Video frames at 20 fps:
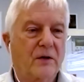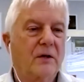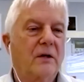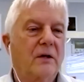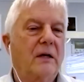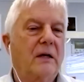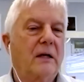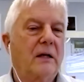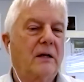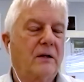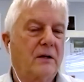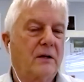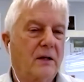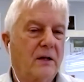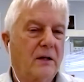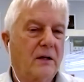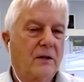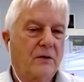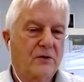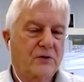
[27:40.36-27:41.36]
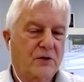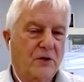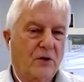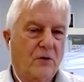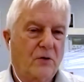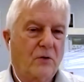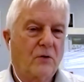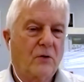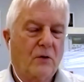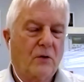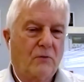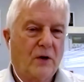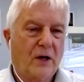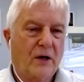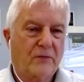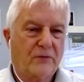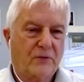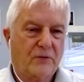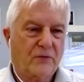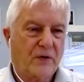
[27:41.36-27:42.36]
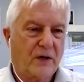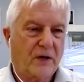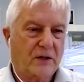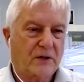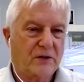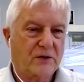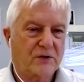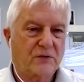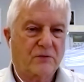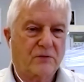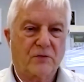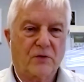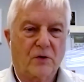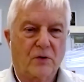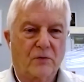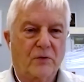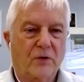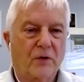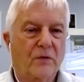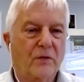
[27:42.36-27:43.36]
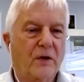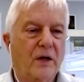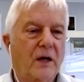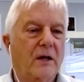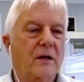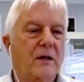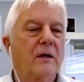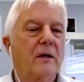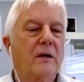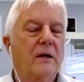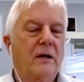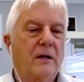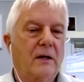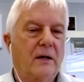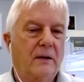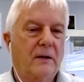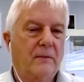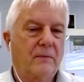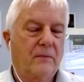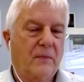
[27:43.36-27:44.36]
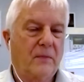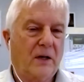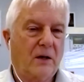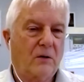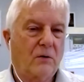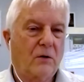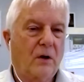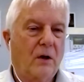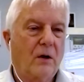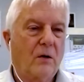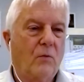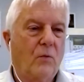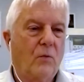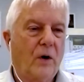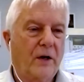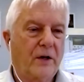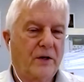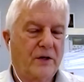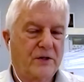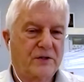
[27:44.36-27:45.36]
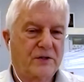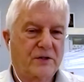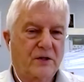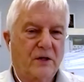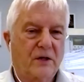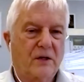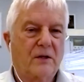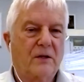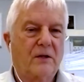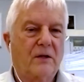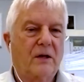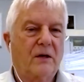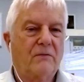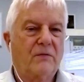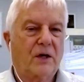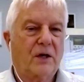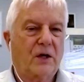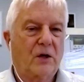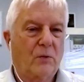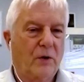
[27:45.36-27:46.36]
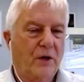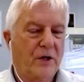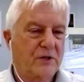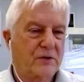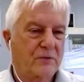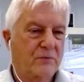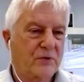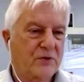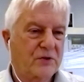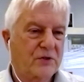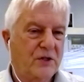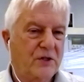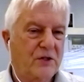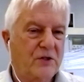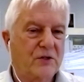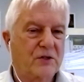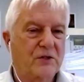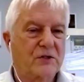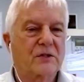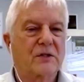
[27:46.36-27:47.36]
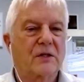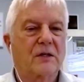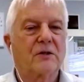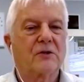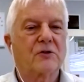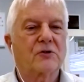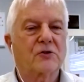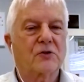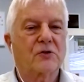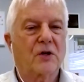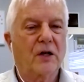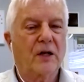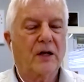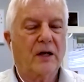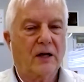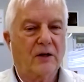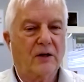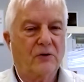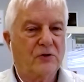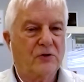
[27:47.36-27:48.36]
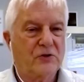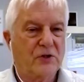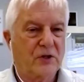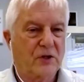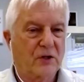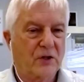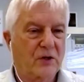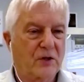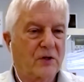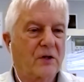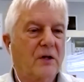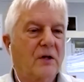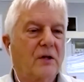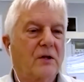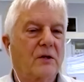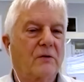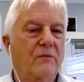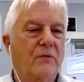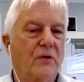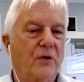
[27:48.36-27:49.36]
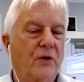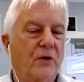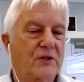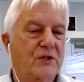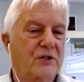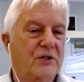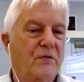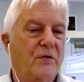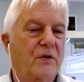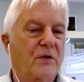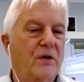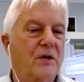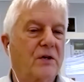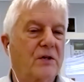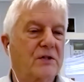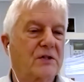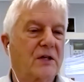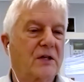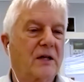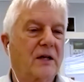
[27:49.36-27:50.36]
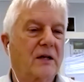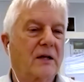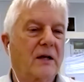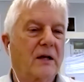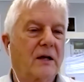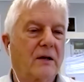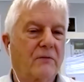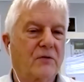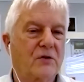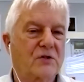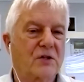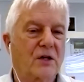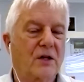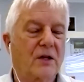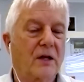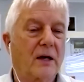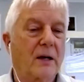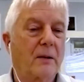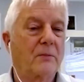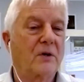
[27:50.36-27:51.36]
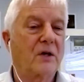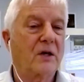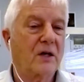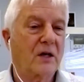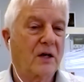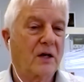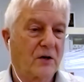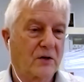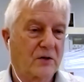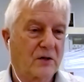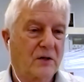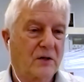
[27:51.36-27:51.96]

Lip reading: And there's a whole raft of factors involved in that. And one is the evacuation procedures in Australia and New Zealand. The philosophy is, if there's an alarm, get out.